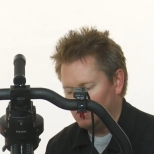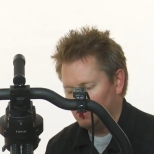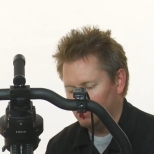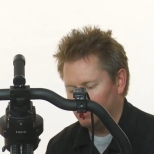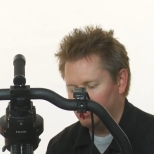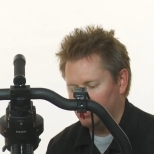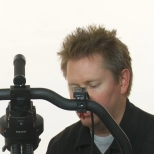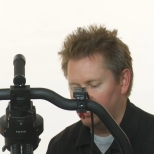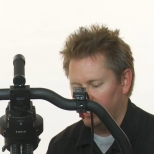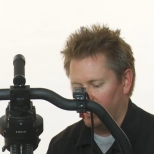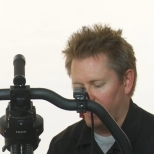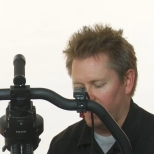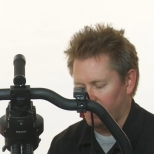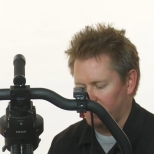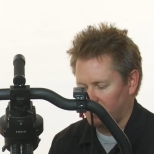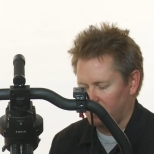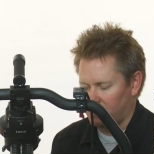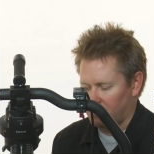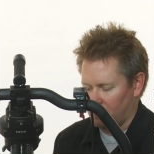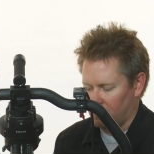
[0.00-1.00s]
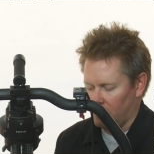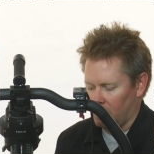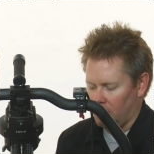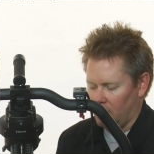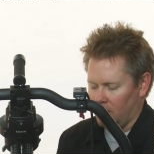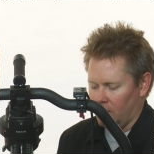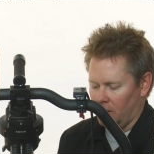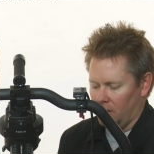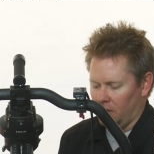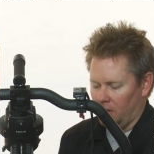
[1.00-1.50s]
to adjust
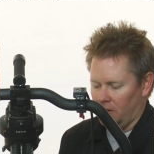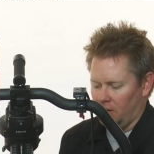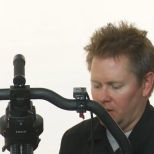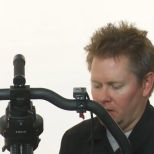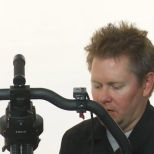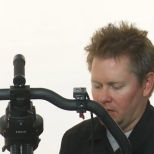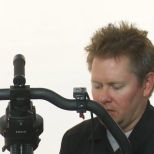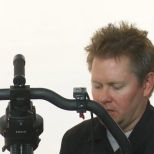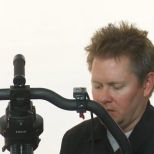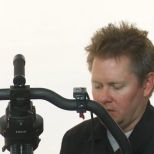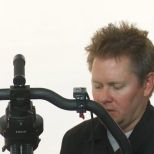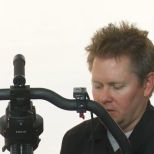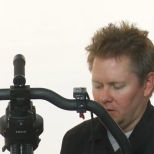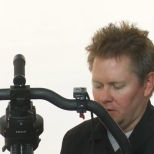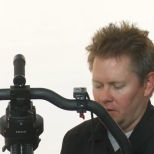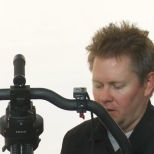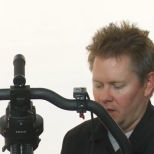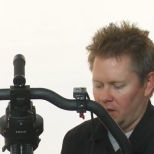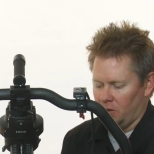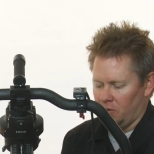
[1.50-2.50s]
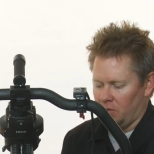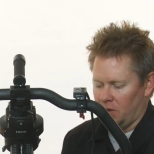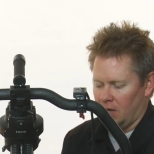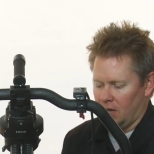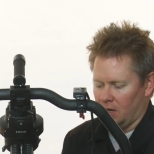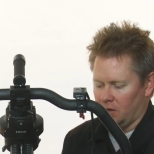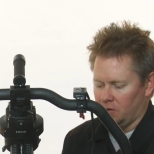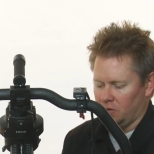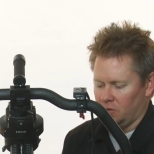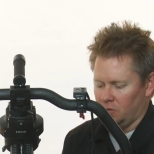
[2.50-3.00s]
this, that you
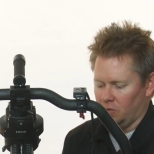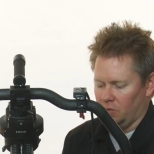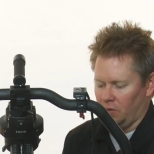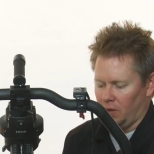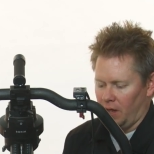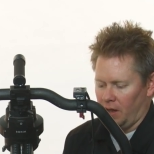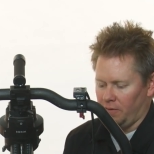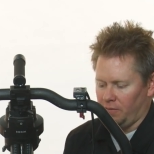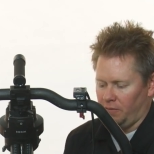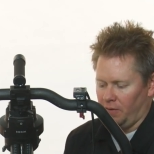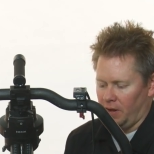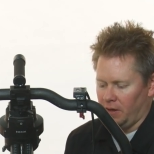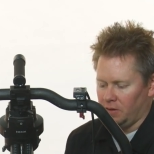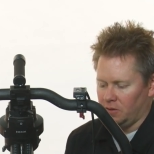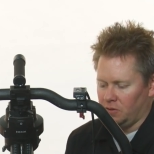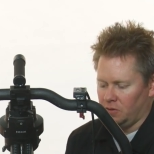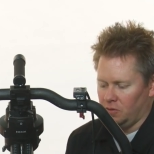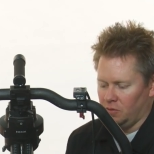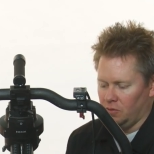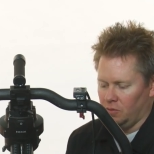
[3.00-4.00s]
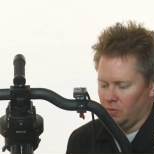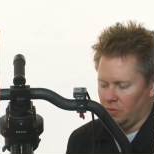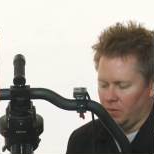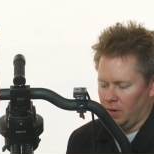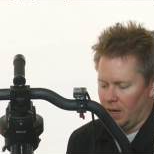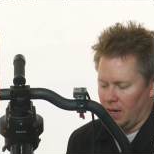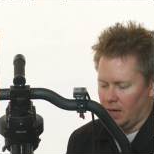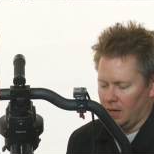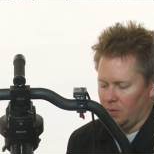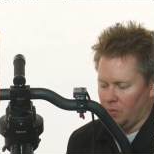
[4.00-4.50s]
can't do that fine tune
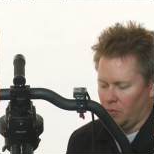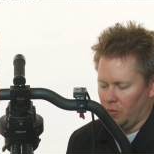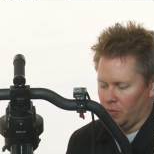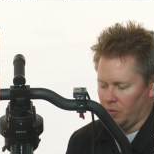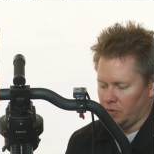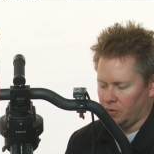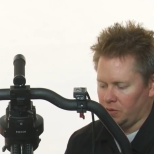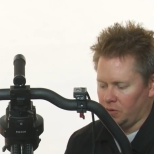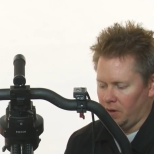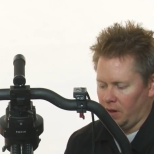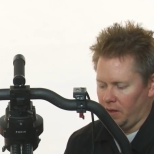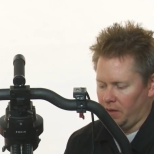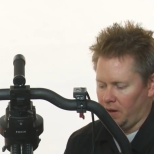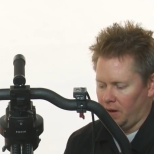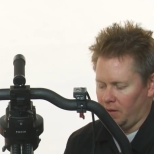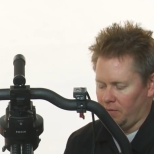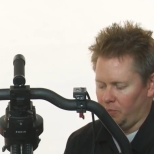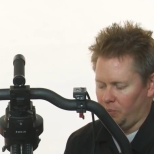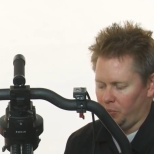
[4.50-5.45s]
anymore. So now that I've